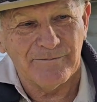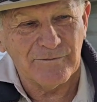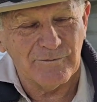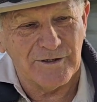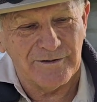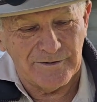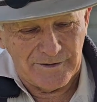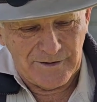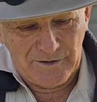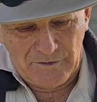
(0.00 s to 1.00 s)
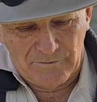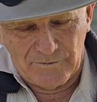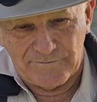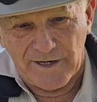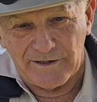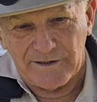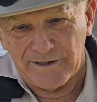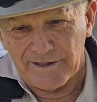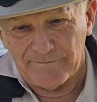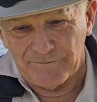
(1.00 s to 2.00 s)
We've done
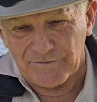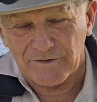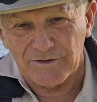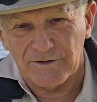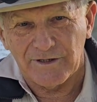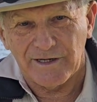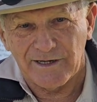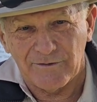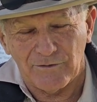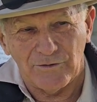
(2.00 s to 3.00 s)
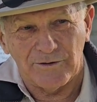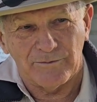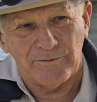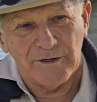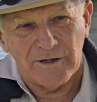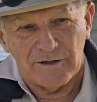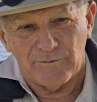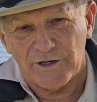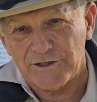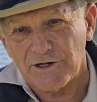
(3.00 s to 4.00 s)
all the
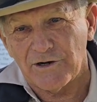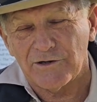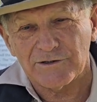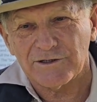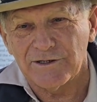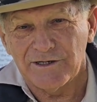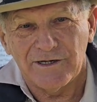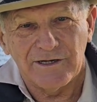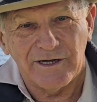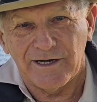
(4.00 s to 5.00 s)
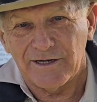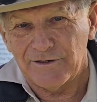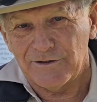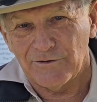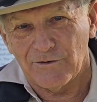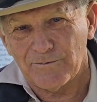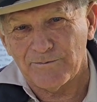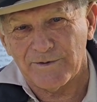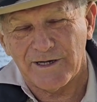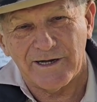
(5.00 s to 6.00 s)
British Isles, Europe,
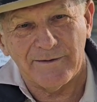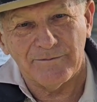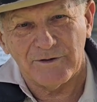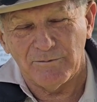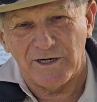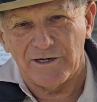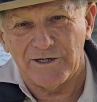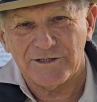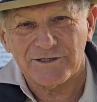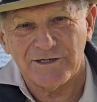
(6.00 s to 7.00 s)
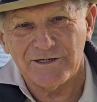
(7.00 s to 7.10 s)
Middle East.